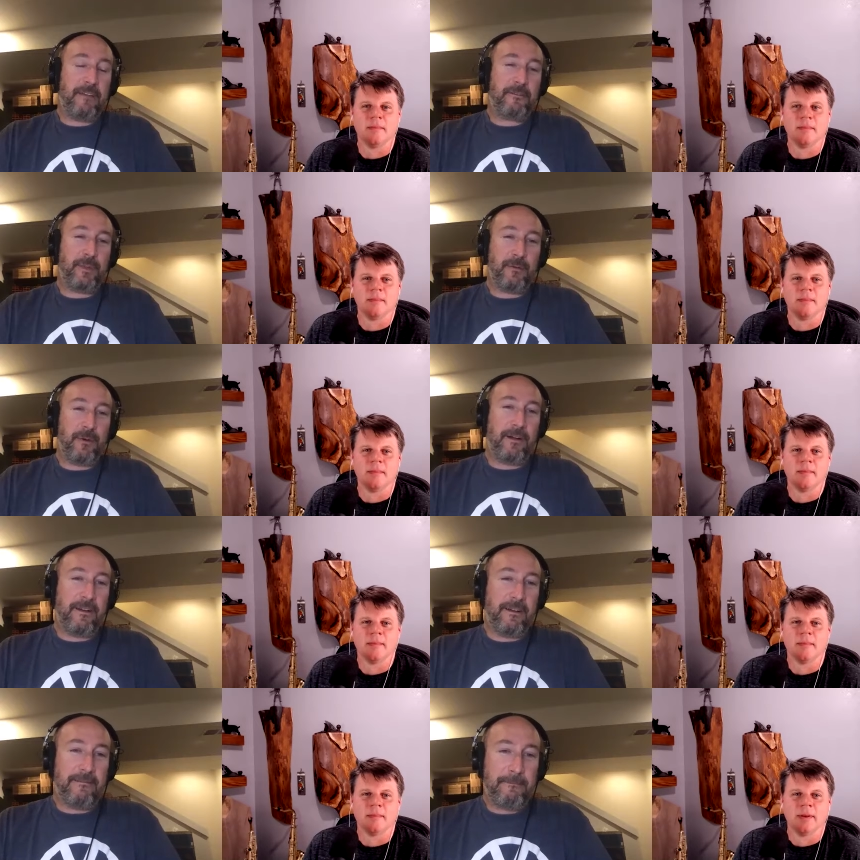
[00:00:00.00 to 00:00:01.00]
Speaker 1: have to be aware
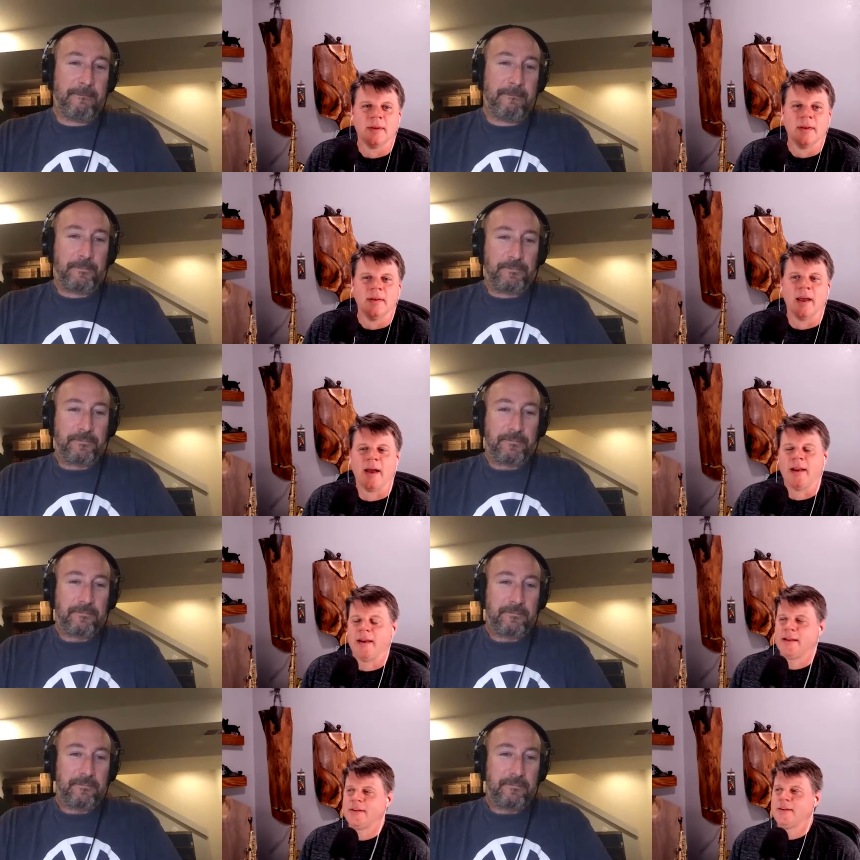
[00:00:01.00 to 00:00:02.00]
of
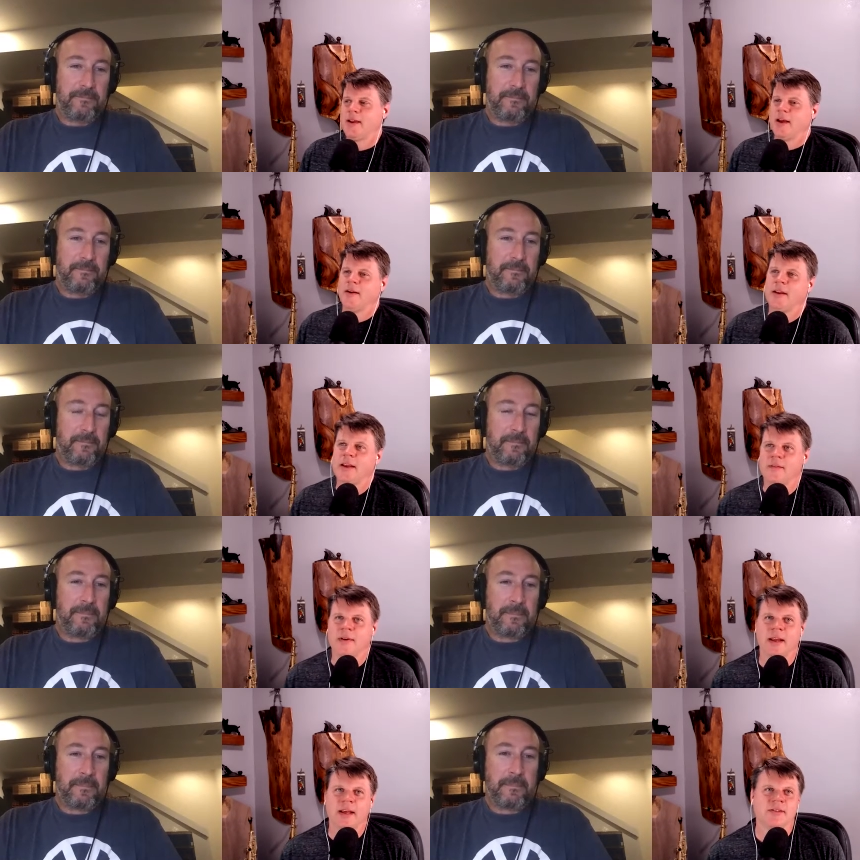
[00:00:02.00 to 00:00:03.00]
Speaker 2: yeah that's not
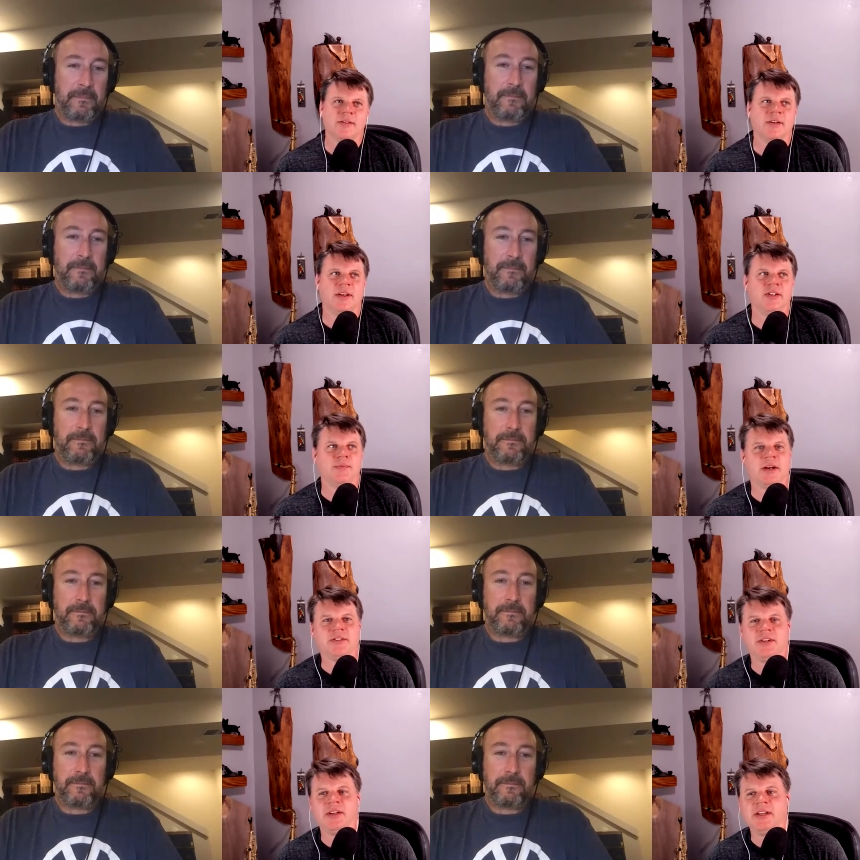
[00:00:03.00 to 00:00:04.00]
even necessarily
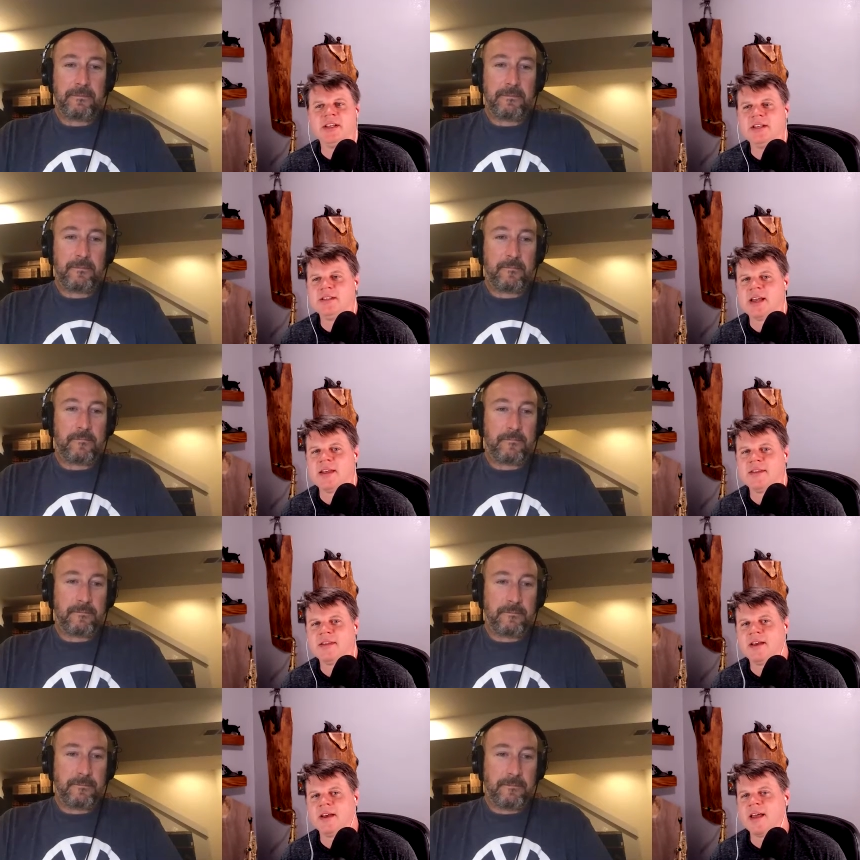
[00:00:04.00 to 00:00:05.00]
special needs i
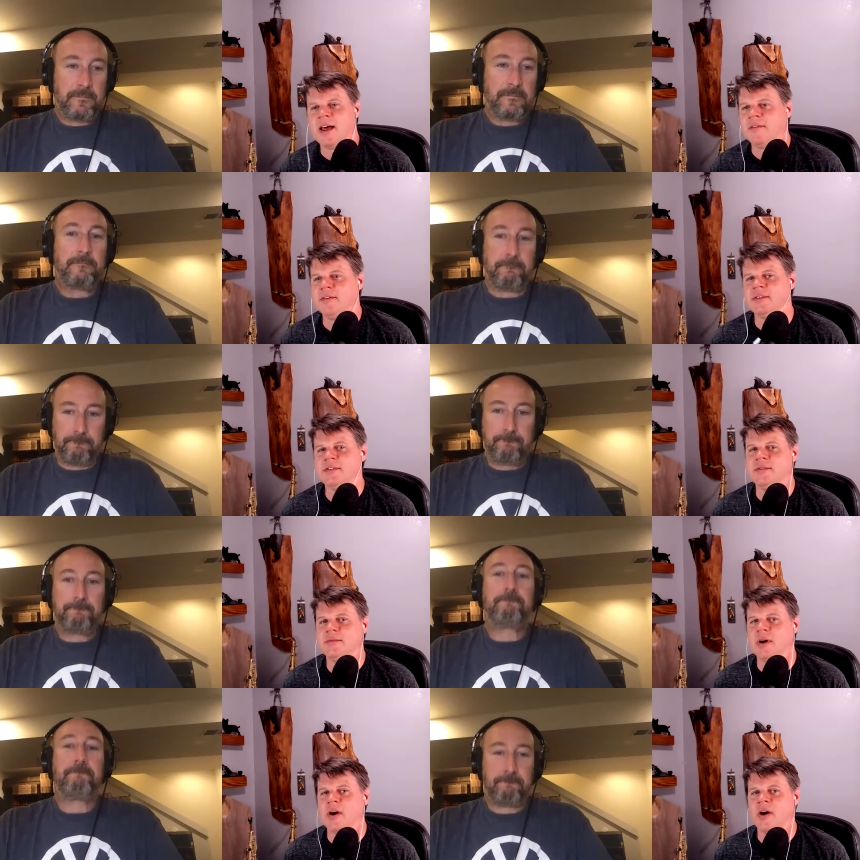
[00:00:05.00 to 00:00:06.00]
think a lot of
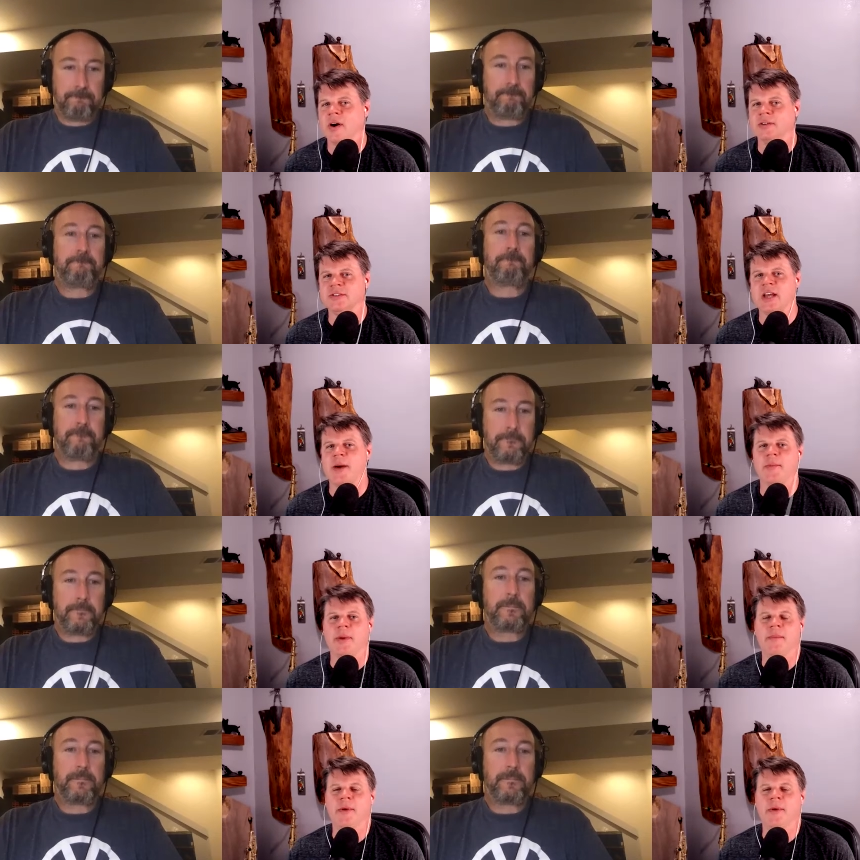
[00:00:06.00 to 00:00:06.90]
us are stopped by